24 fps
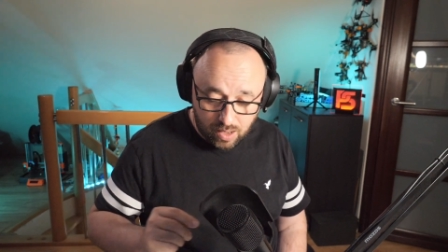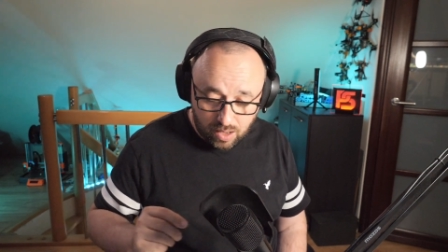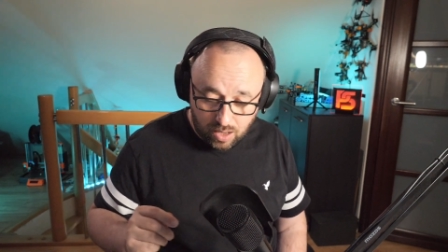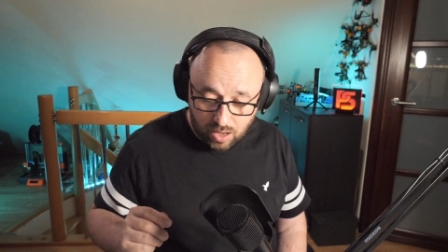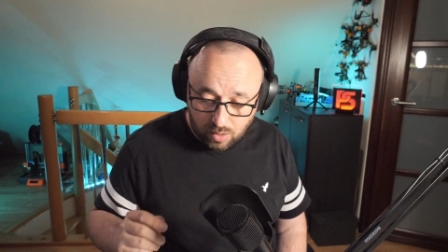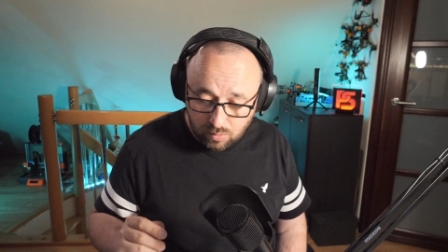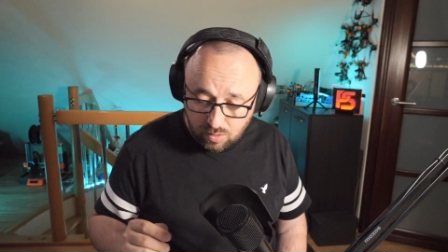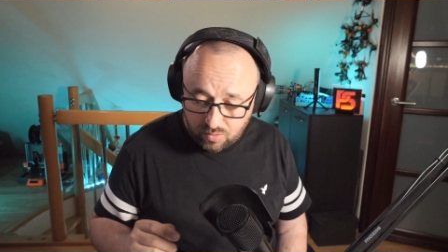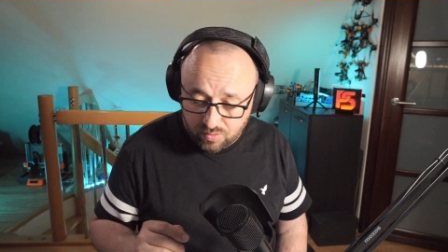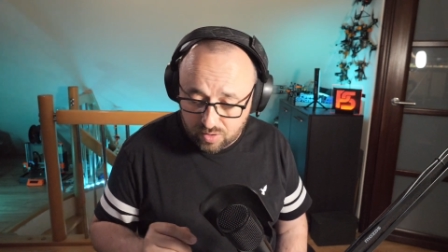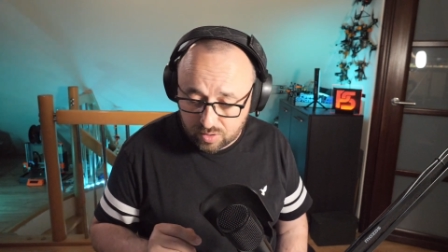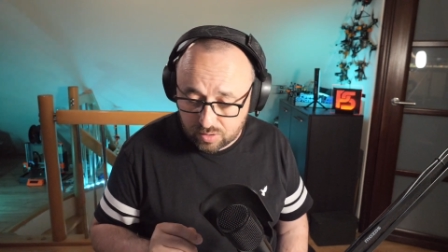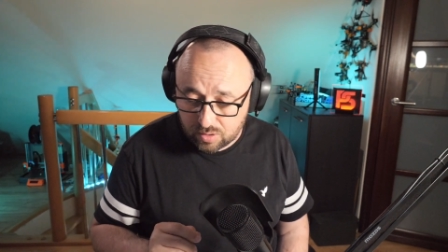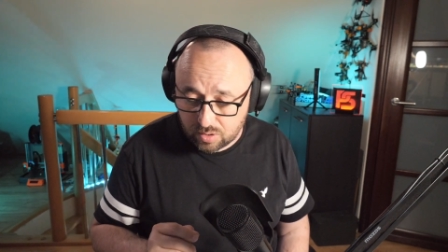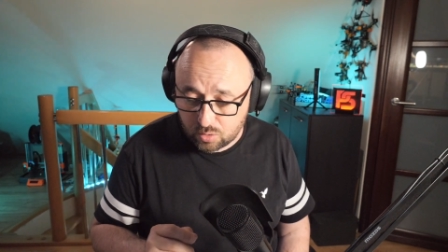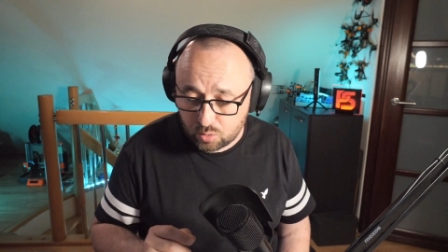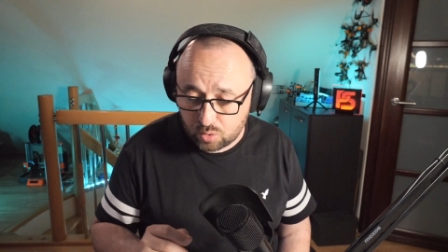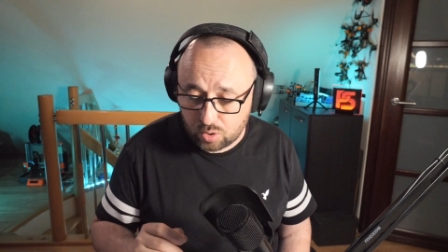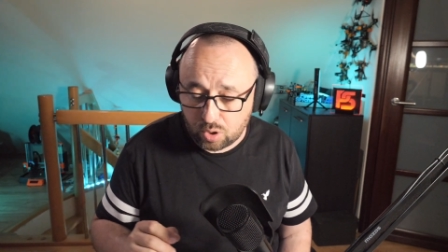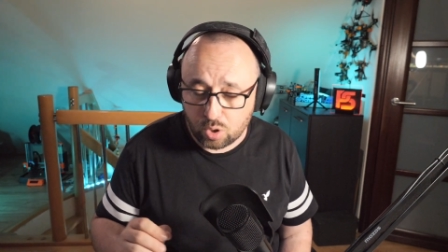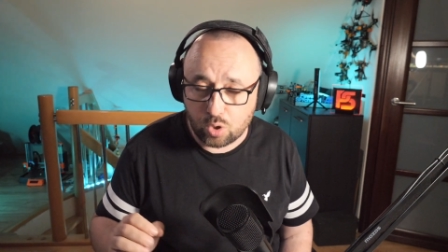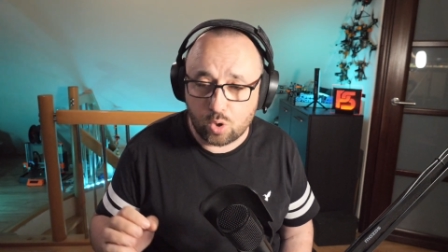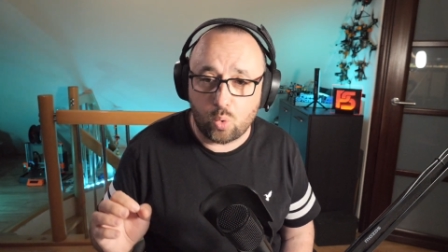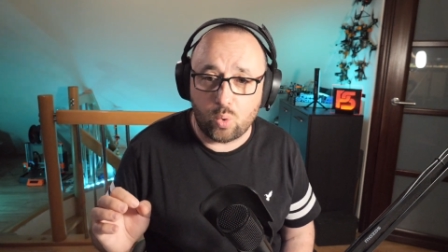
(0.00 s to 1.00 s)
however, the
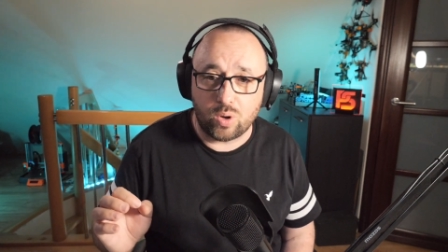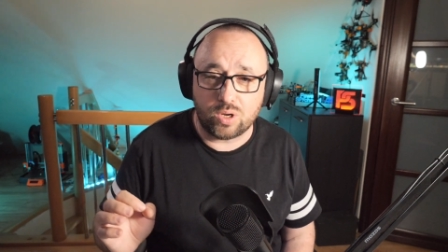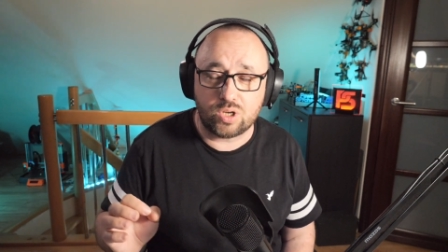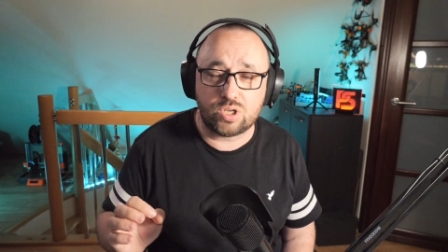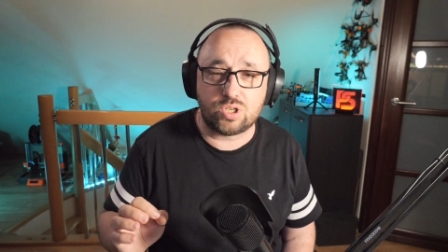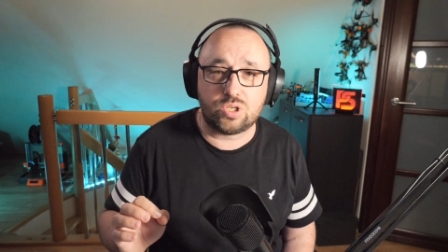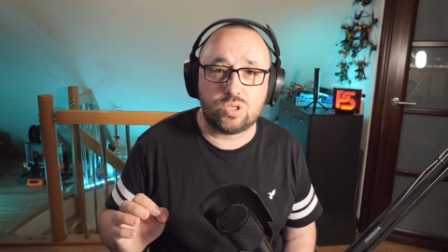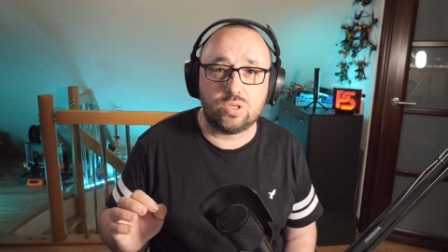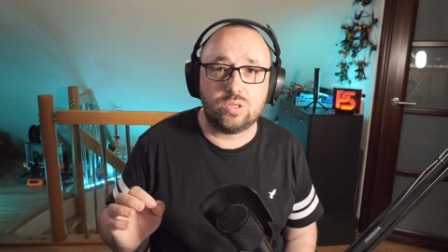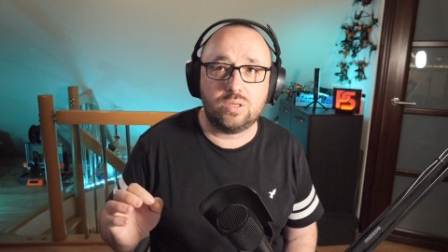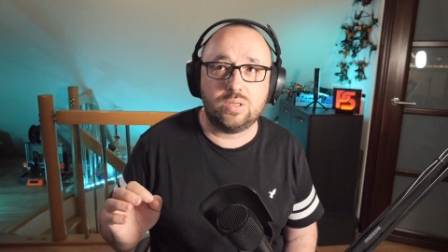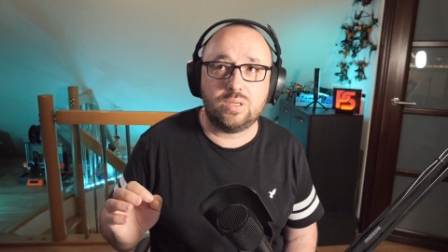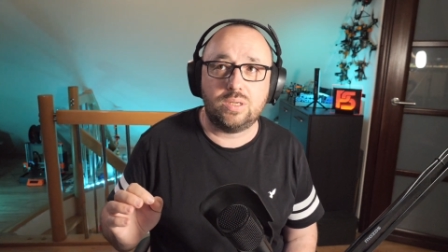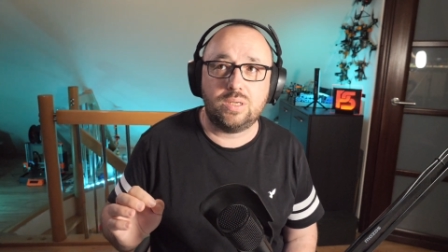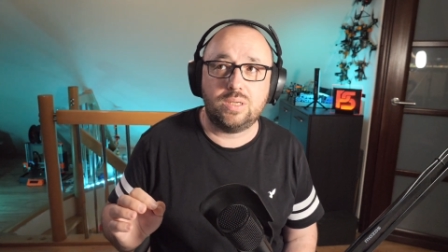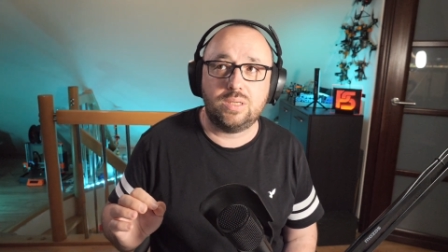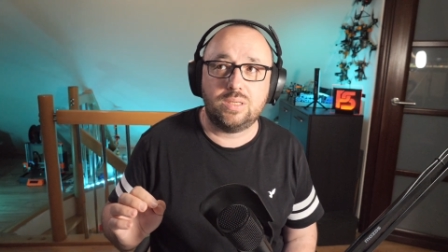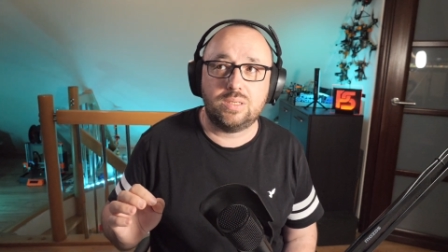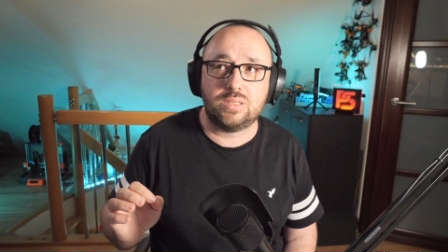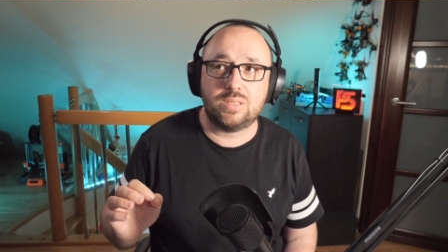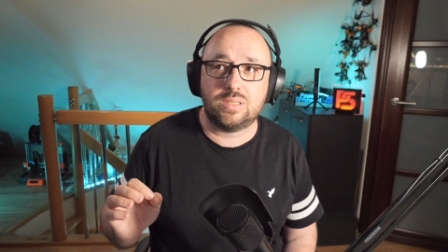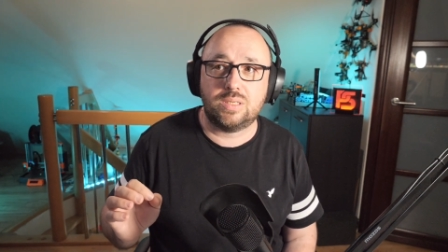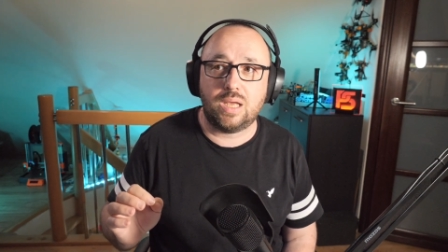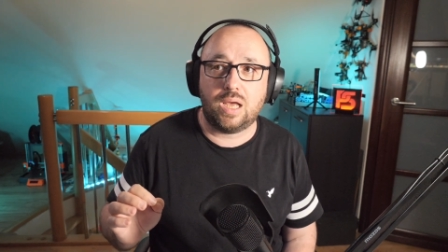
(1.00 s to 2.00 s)
real question
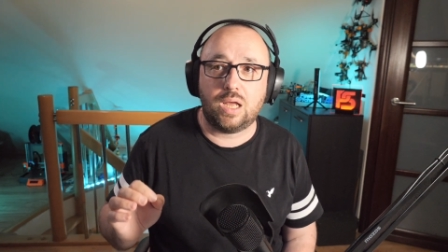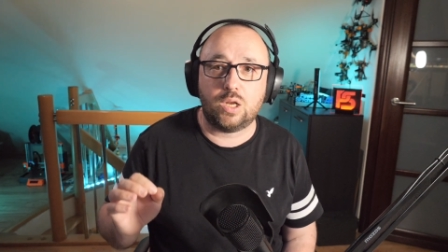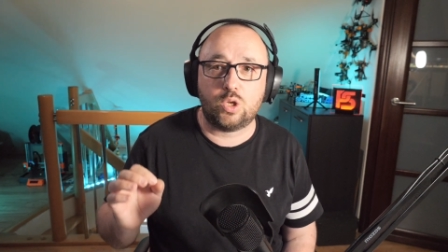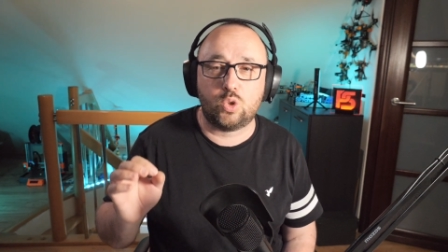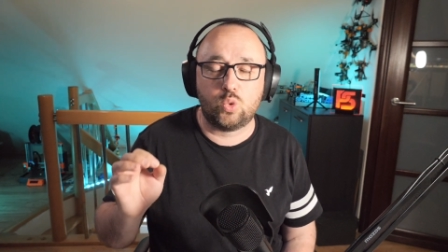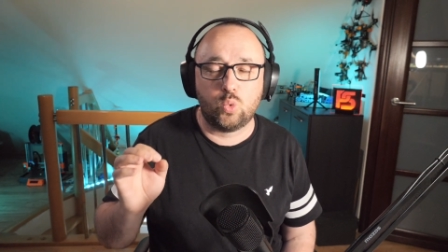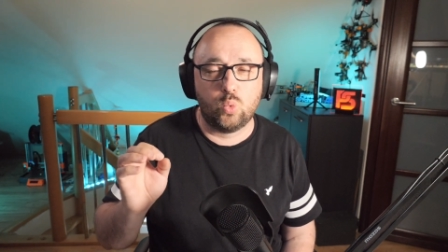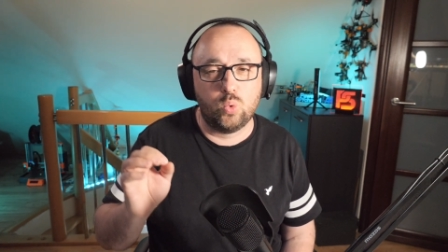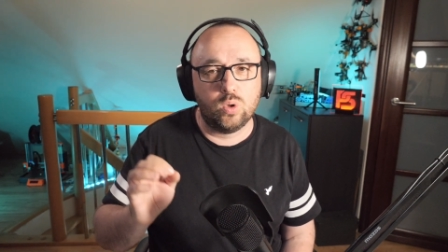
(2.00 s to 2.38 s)
is that